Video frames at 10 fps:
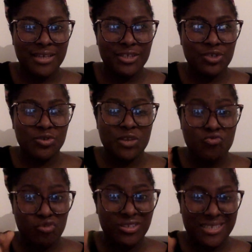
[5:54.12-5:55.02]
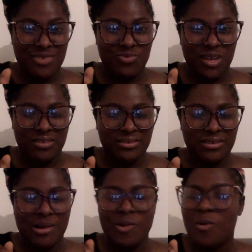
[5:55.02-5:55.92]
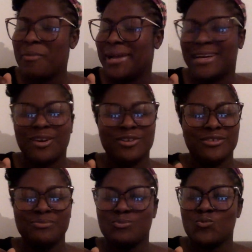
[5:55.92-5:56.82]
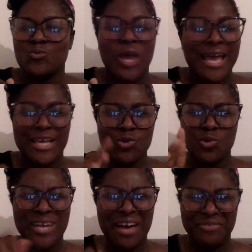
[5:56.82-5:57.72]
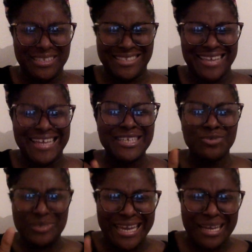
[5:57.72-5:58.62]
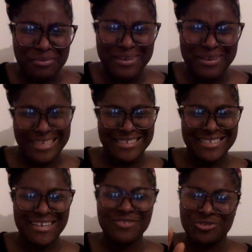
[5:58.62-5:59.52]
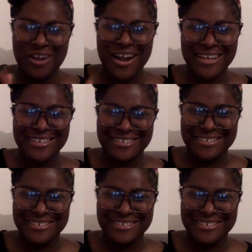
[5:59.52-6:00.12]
you know, the roasted ones. Oh my god, you will love it and you thank me later. Try it,